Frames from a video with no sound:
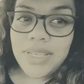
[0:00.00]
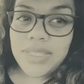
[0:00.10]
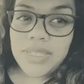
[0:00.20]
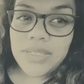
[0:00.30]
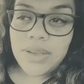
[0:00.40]
didn't
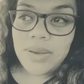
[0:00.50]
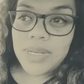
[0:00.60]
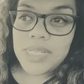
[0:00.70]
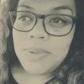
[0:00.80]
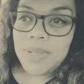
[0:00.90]
go as
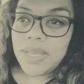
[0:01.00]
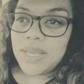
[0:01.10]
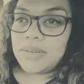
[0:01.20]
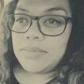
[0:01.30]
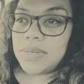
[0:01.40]
planned,
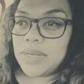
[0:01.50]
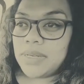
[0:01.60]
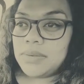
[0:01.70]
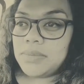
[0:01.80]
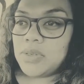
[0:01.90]
but it
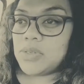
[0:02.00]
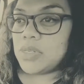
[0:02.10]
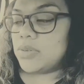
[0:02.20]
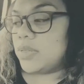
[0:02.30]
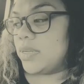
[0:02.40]
was a good
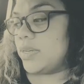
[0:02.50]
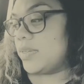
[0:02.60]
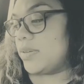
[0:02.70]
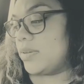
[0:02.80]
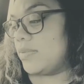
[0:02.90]
learning
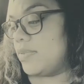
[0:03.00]
curve.